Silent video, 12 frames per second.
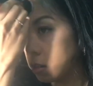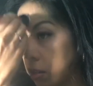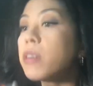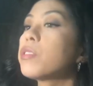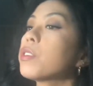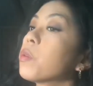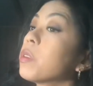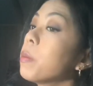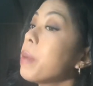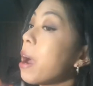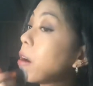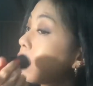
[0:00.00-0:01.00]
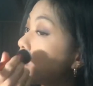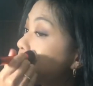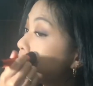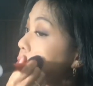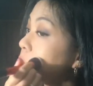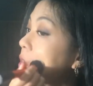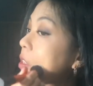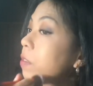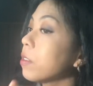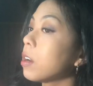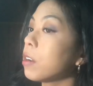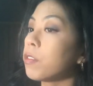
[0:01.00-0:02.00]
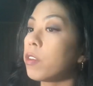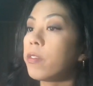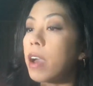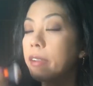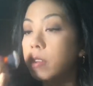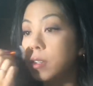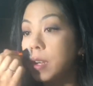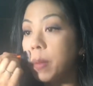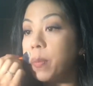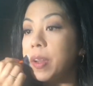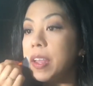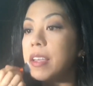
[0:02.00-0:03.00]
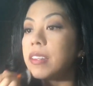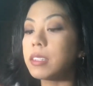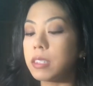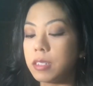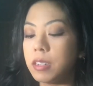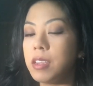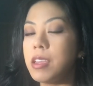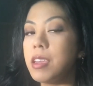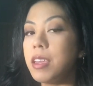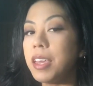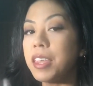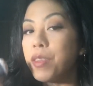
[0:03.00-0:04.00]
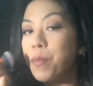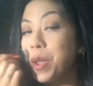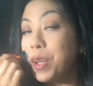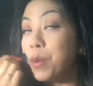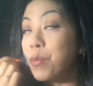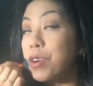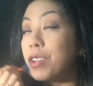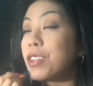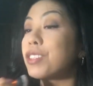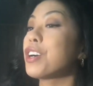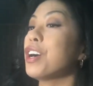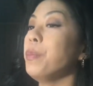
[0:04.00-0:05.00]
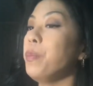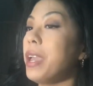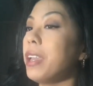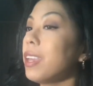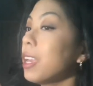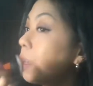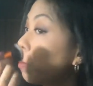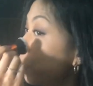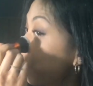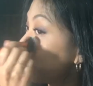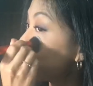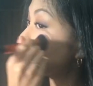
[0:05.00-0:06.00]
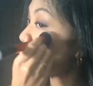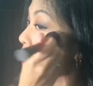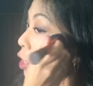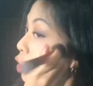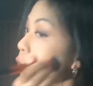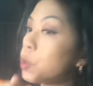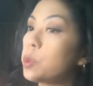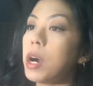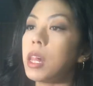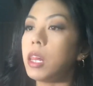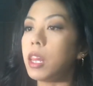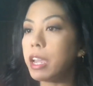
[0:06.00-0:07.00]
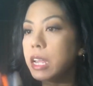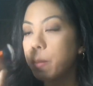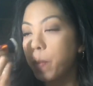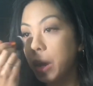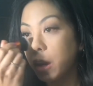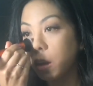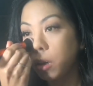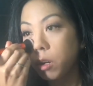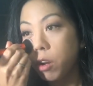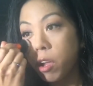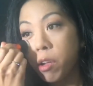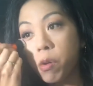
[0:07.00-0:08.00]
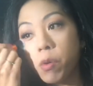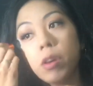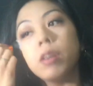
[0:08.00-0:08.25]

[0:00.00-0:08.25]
So with the powder, you just wanna leave it on for 5 to 10 minutes. In the makeup world, it's called baking, but we're just gonna do a light bake, you know?